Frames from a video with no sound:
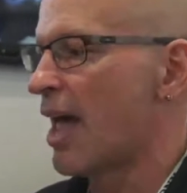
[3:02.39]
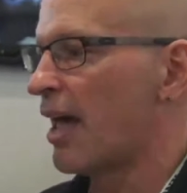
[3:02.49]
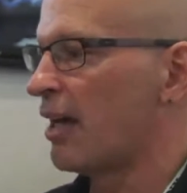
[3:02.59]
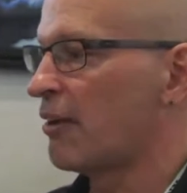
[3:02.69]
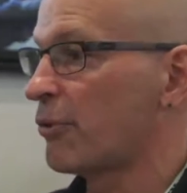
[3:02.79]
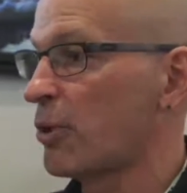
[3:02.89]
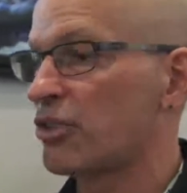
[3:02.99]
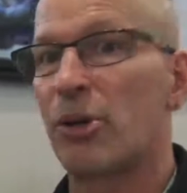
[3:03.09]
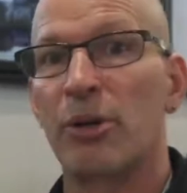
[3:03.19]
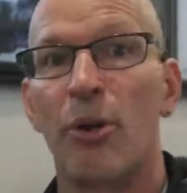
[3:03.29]
and of
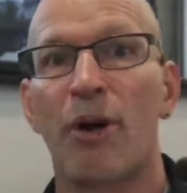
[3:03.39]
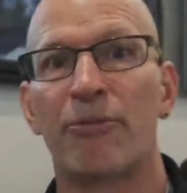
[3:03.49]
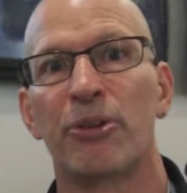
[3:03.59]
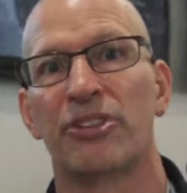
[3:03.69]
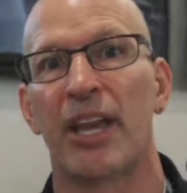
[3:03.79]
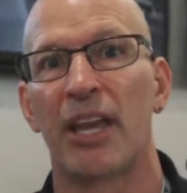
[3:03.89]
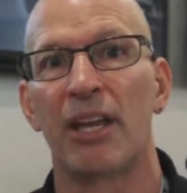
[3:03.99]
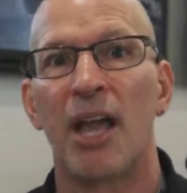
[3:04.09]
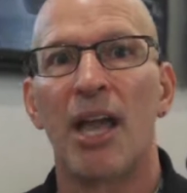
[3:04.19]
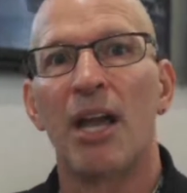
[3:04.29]
course Sony offers
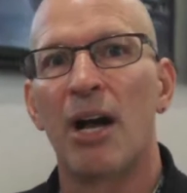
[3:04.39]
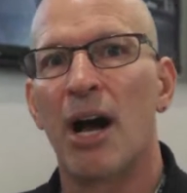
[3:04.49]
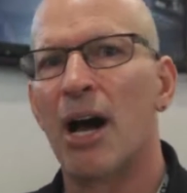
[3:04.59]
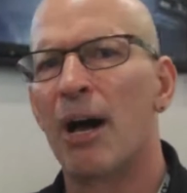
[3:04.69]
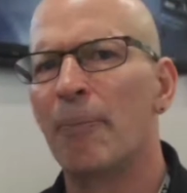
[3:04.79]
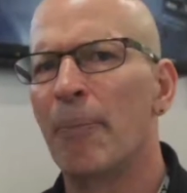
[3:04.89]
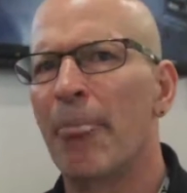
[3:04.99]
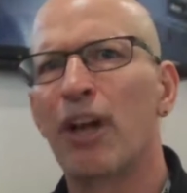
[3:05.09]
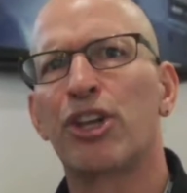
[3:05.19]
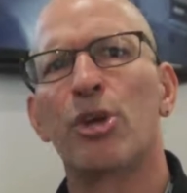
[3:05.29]
a
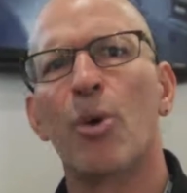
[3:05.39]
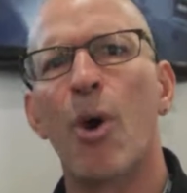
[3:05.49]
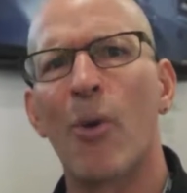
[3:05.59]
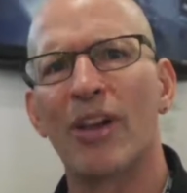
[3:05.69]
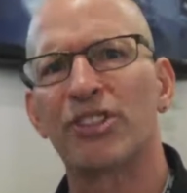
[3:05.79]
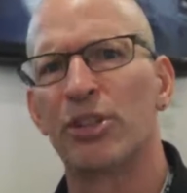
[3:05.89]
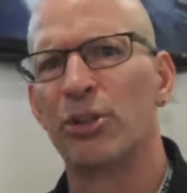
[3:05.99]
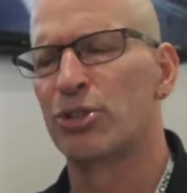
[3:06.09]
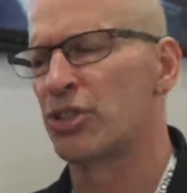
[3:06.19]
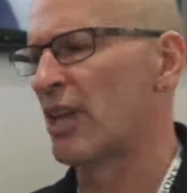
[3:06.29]
QoS
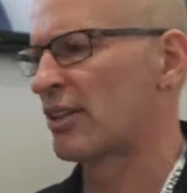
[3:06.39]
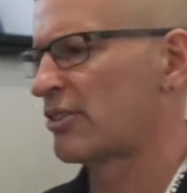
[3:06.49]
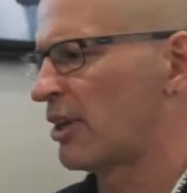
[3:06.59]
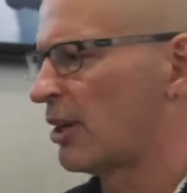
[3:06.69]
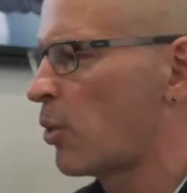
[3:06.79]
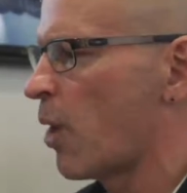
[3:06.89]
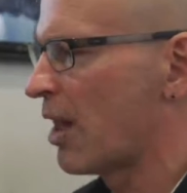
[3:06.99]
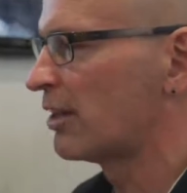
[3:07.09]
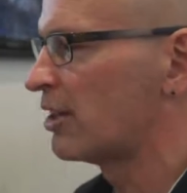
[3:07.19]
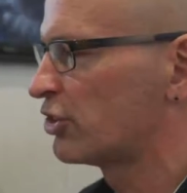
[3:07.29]
solution, that's a
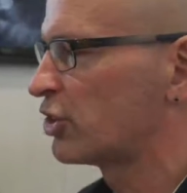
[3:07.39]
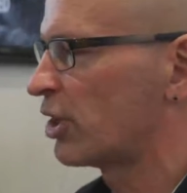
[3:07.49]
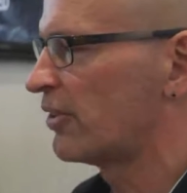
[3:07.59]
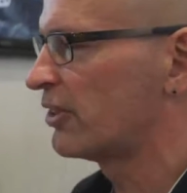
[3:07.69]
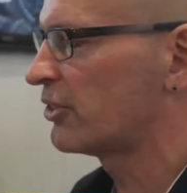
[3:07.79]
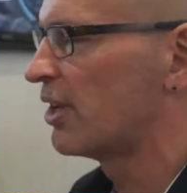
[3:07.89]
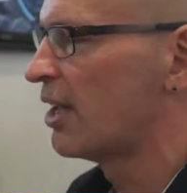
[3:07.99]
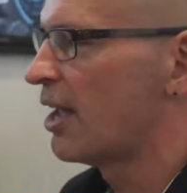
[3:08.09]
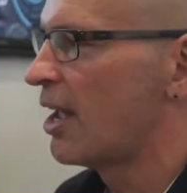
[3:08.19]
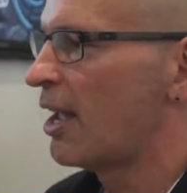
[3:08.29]
quality of service.
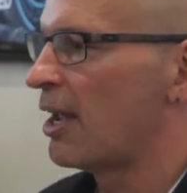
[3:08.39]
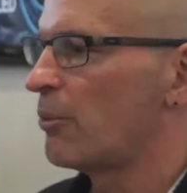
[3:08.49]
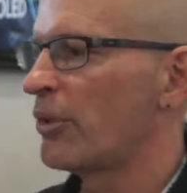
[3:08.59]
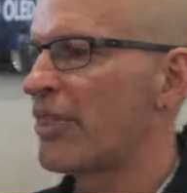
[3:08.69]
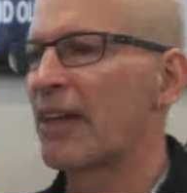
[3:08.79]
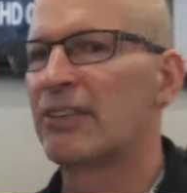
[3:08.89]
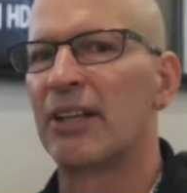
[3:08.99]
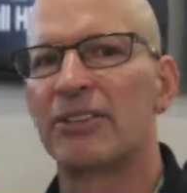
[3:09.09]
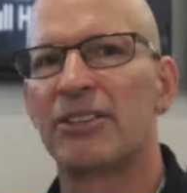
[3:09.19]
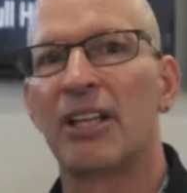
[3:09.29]
And what that
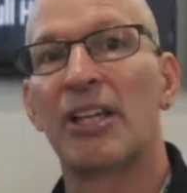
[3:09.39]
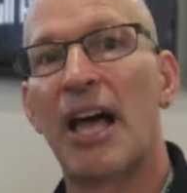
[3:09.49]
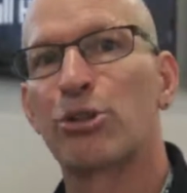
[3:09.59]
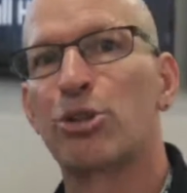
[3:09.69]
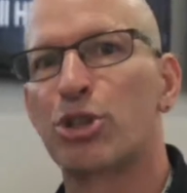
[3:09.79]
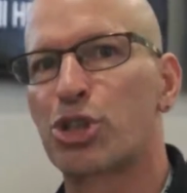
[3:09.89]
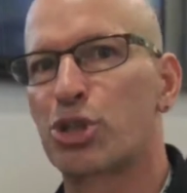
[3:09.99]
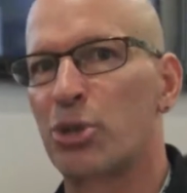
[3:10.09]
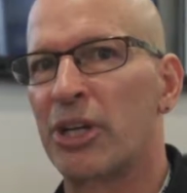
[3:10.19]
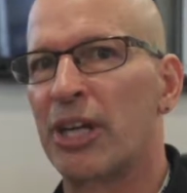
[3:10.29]
does is it allows you to
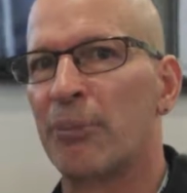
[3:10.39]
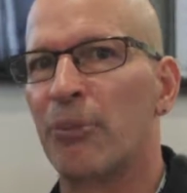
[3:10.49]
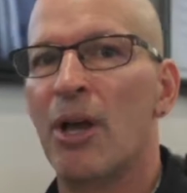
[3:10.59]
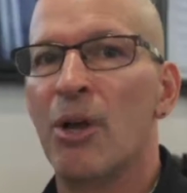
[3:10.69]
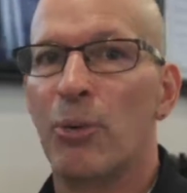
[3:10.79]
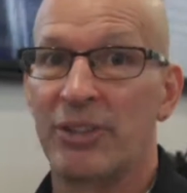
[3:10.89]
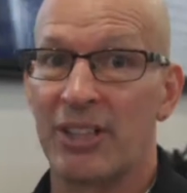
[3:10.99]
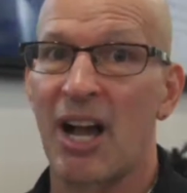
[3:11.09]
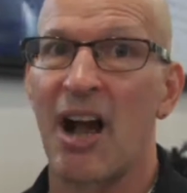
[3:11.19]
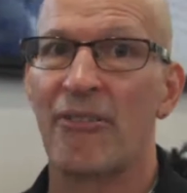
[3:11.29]
stream with
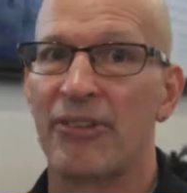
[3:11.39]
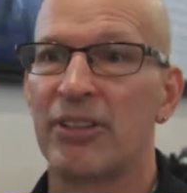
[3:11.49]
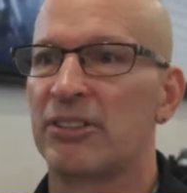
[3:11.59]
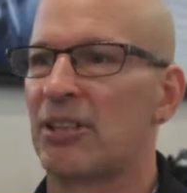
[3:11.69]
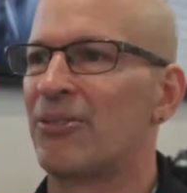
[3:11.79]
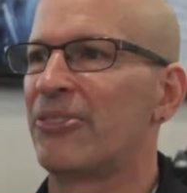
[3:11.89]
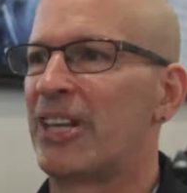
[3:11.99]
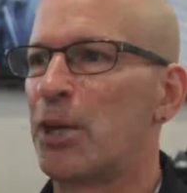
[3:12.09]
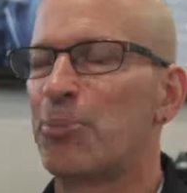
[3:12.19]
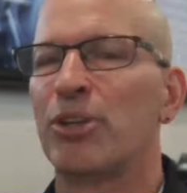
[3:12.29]
the confidence of
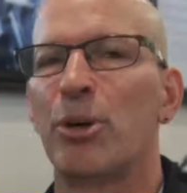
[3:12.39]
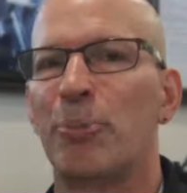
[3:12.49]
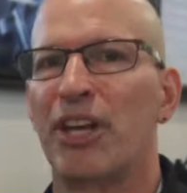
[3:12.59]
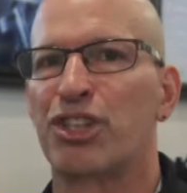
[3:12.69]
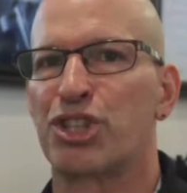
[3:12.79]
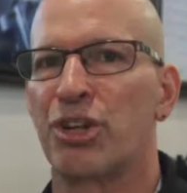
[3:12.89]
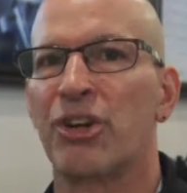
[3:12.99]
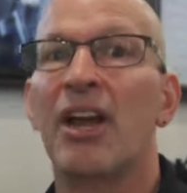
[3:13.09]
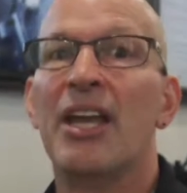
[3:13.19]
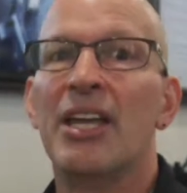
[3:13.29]
keeping your picture